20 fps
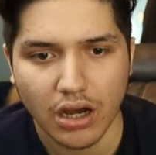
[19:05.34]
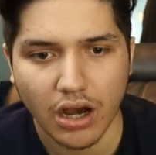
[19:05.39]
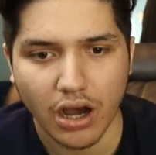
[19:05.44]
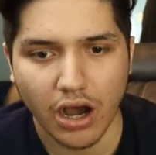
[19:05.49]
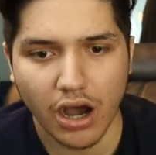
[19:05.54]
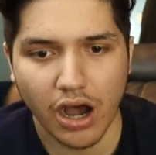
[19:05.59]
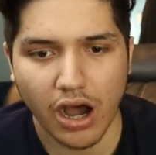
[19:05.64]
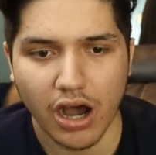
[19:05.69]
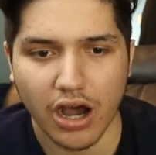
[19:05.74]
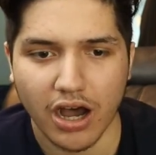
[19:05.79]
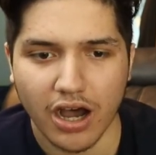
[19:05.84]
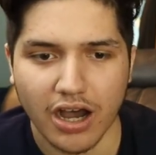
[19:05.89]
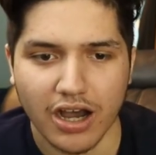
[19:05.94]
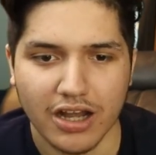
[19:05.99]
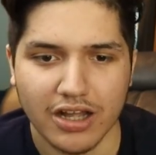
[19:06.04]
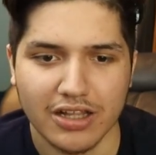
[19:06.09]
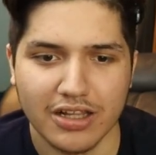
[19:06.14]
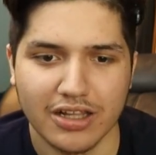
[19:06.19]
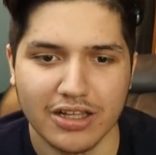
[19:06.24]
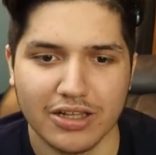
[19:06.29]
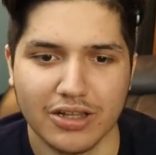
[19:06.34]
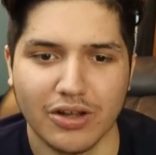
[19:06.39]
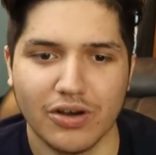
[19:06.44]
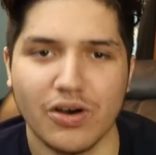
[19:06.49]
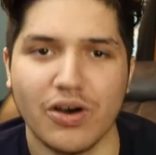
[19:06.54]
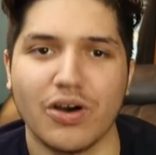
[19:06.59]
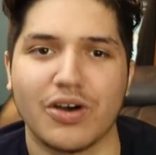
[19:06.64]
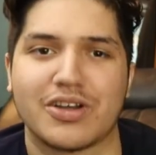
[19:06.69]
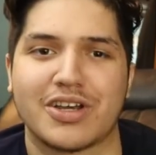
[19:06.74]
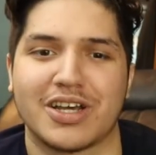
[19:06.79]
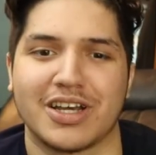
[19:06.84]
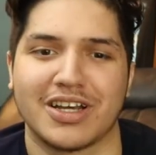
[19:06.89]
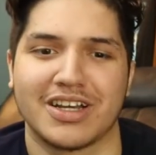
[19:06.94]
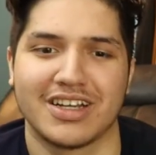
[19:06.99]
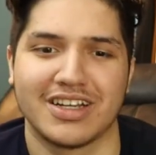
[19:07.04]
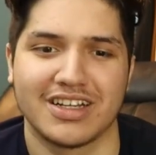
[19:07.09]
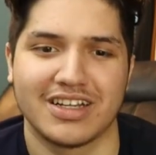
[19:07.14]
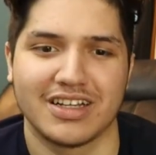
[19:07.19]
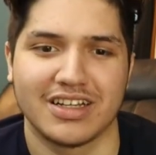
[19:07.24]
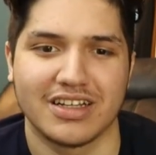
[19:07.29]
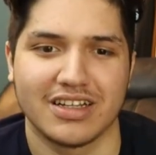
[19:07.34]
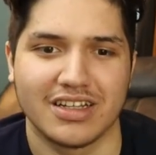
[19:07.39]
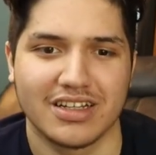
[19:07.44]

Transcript: Oh, Luke. You okay?